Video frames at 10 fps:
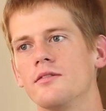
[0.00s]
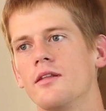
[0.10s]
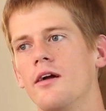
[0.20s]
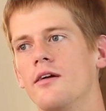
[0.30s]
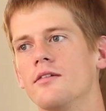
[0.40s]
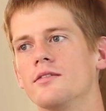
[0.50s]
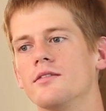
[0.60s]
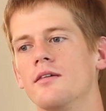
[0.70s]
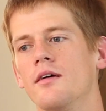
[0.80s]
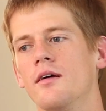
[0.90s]

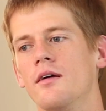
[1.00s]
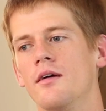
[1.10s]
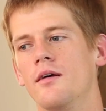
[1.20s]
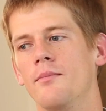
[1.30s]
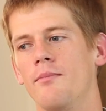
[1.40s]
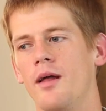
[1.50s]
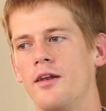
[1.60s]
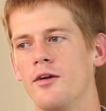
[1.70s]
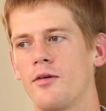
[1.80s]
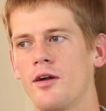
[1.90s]
There's
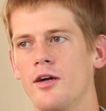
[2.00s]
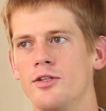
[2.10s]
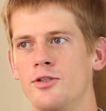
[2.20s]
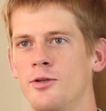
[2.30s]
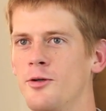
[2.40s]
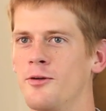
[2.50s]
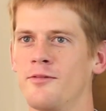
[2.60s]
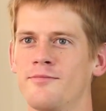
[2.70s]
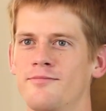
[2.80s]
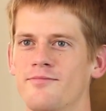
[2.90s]
mandioca chururu,